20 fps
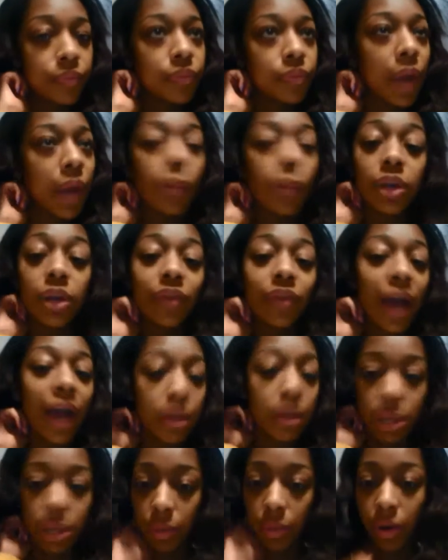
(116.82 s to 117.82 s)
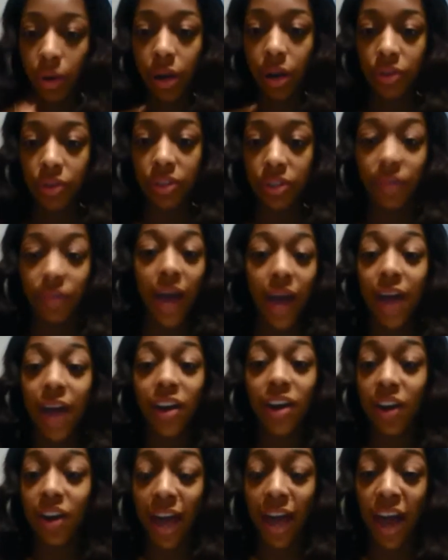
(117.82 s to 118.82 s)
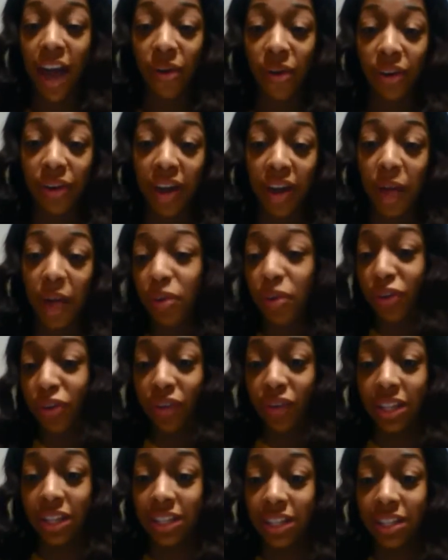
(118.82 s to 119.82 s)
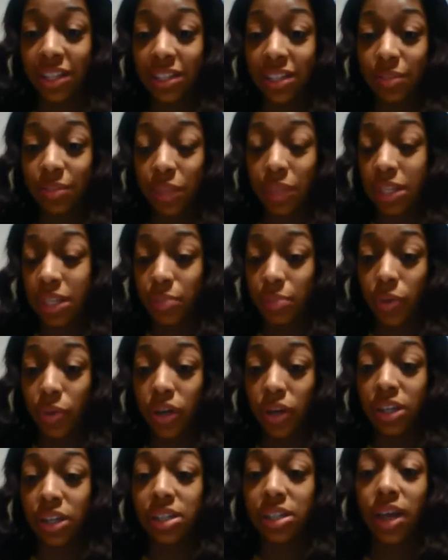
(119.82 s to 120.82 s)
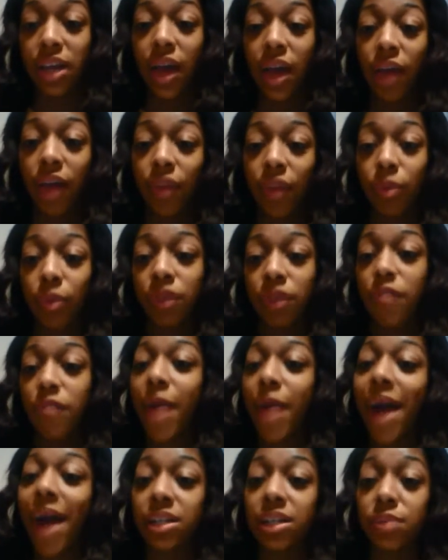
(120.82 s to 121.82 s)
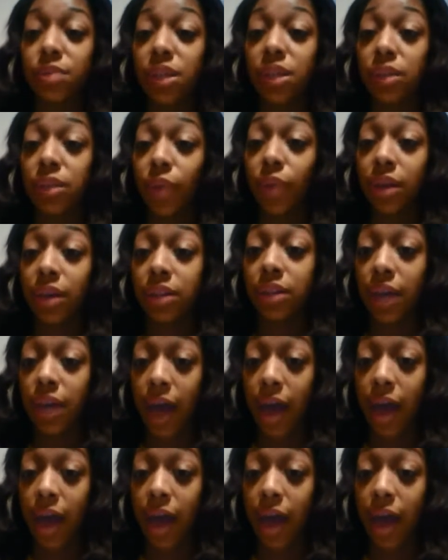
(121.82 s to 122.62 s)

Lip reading: I wouldn't have gotten them anywhere else. If I hadn't gone to Howard, I wouldn't have read these books, and they wouldn't have impacted me the way that they